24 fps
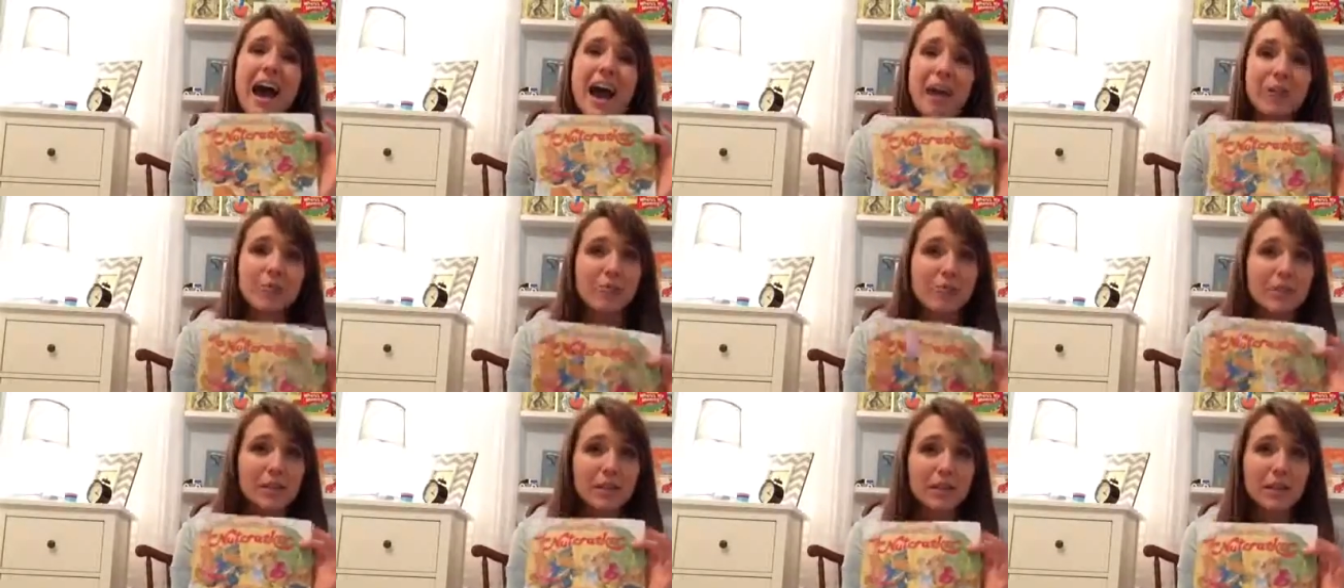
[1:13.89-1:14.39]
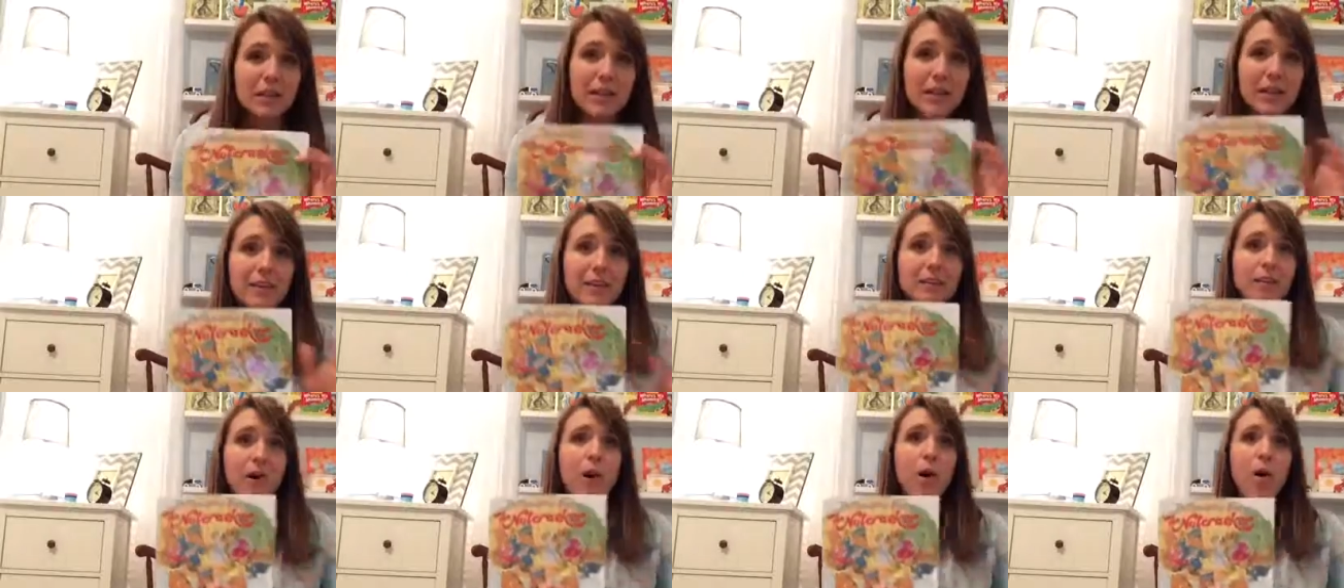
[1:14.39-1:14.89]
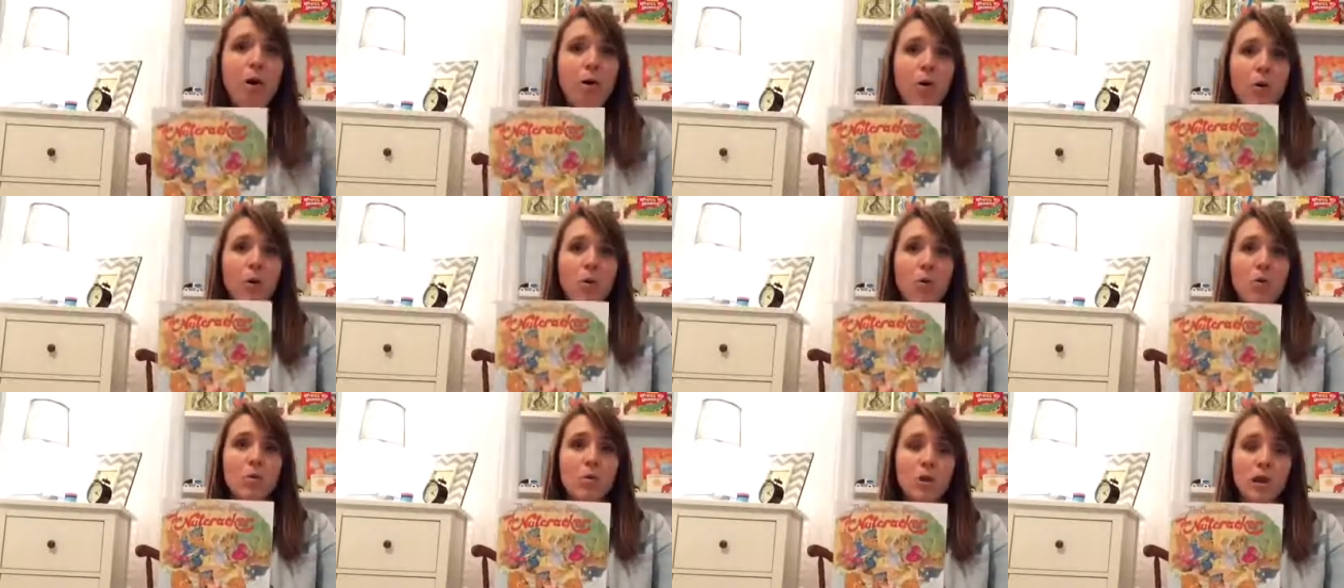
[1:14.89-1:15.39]
I really like the
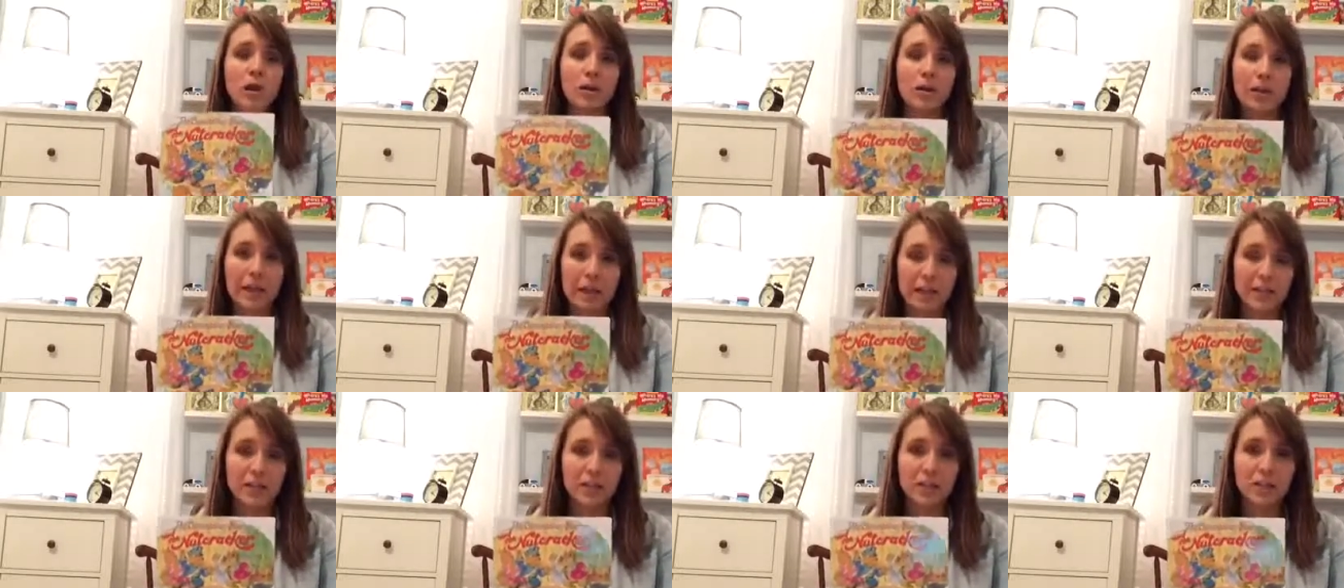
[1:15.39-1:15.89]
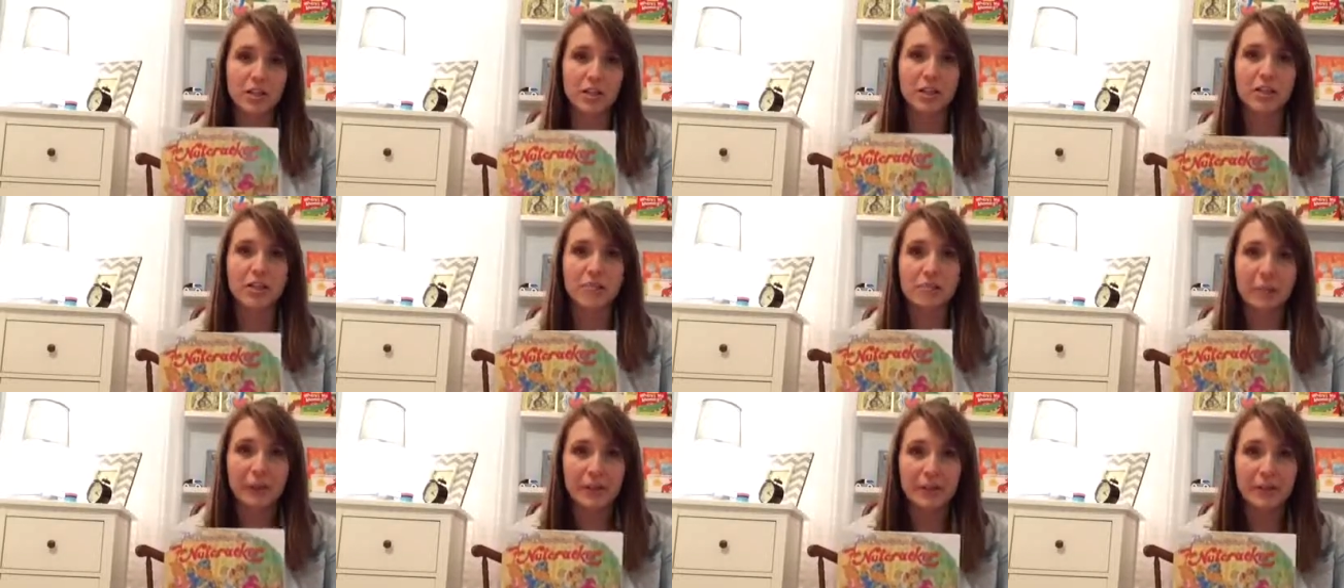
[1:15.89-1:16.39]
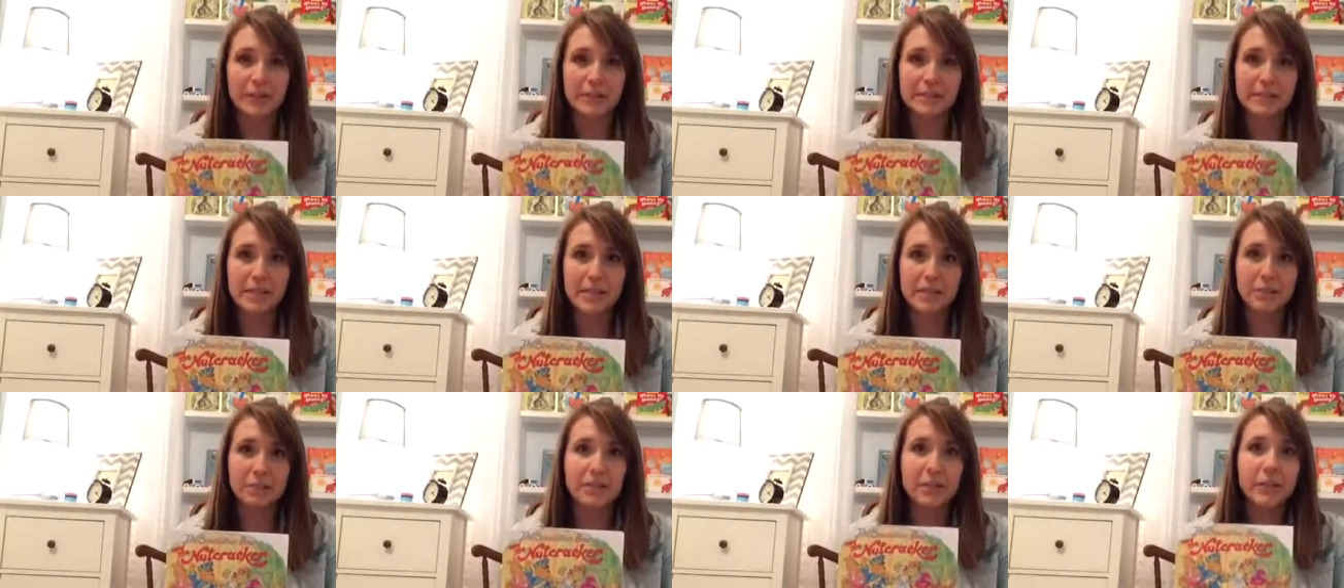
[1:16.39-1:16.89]
whole collection of
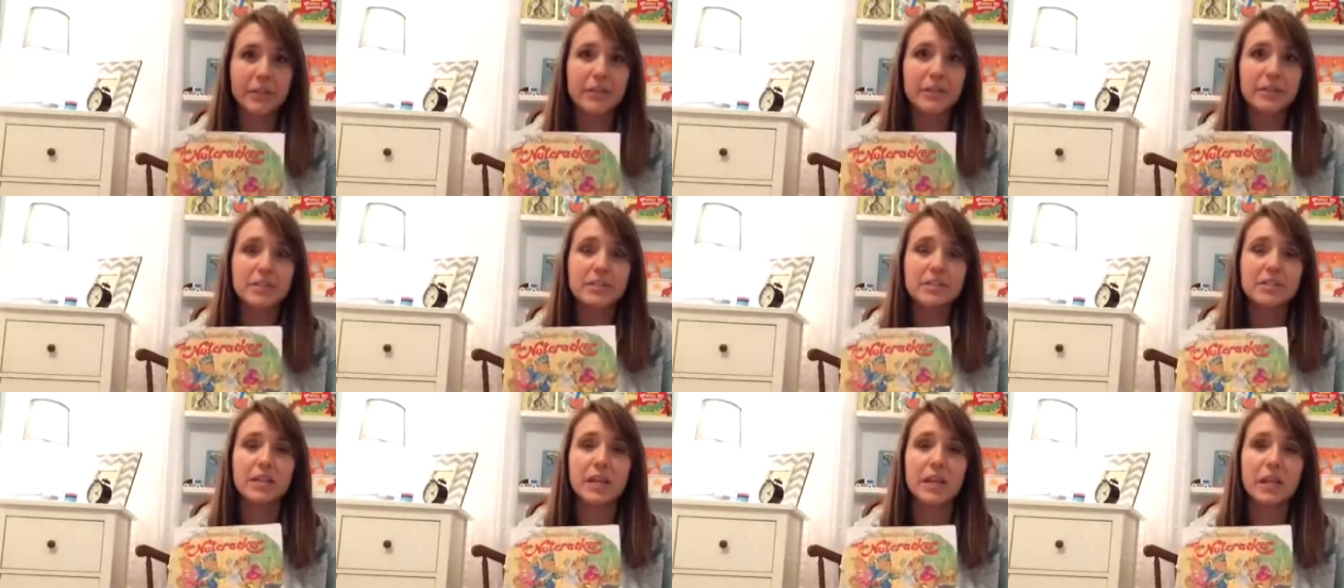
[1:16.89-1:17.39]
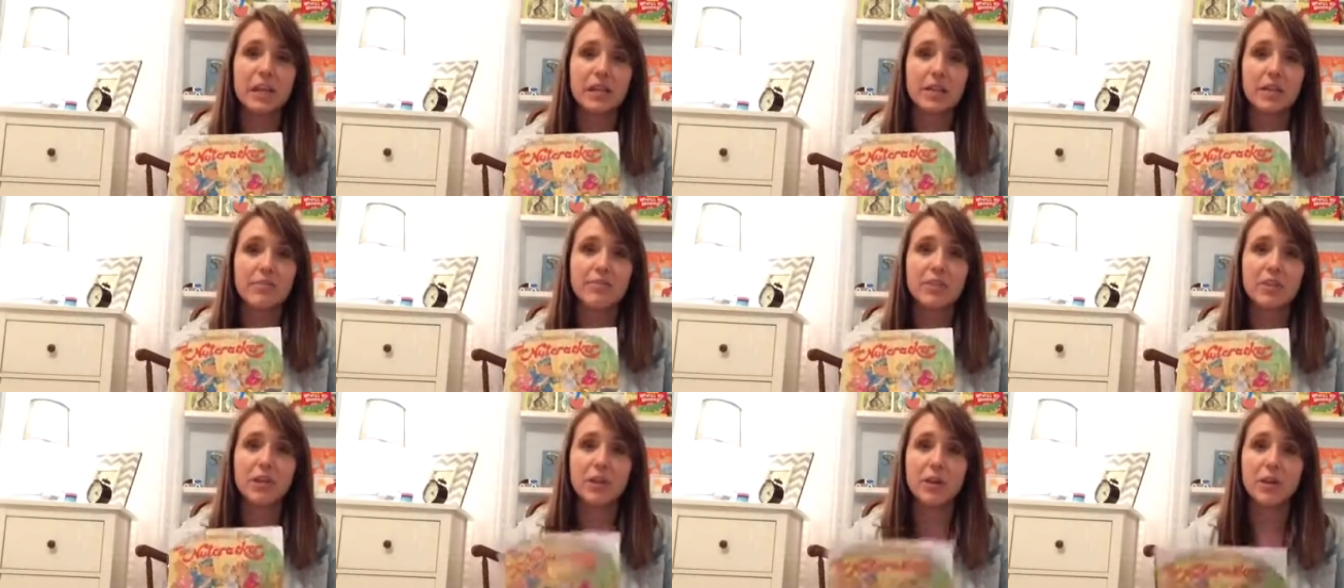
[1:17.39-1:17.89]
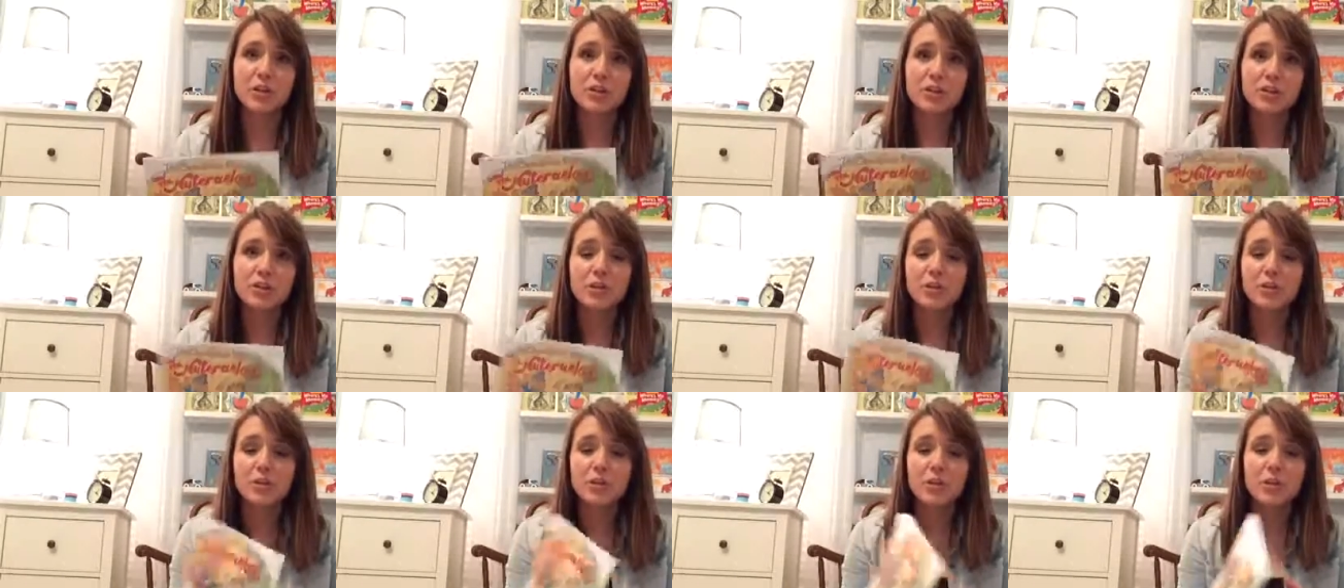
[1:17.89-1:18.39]
Berenstain Bears, and I love the
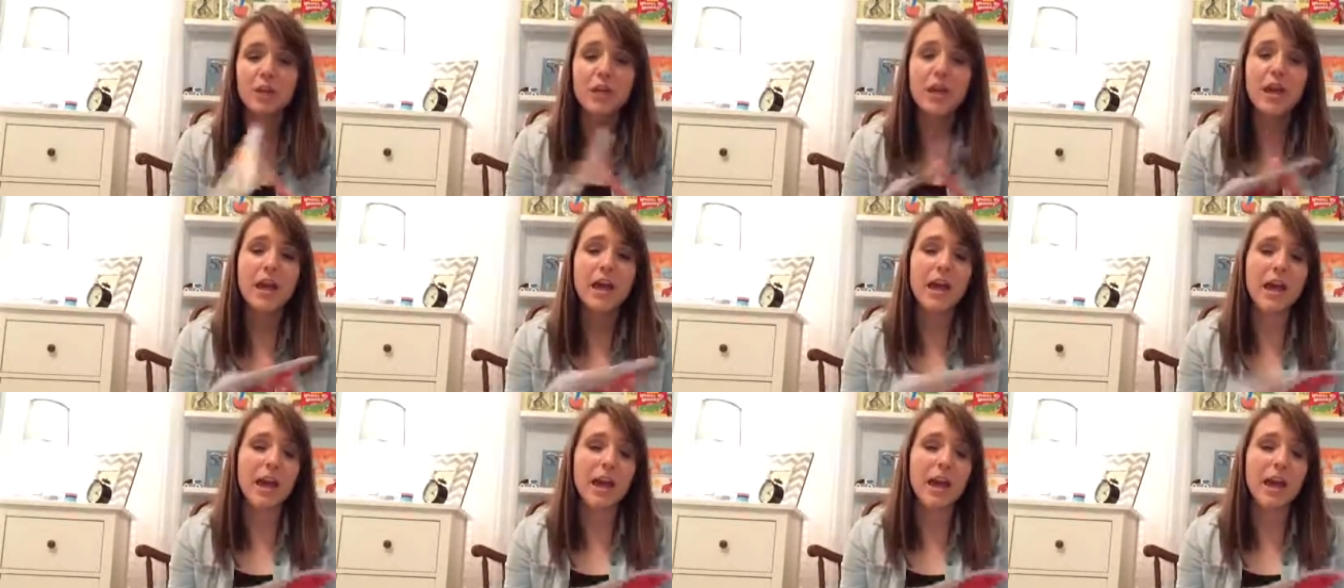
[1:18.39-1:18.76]
cartoon.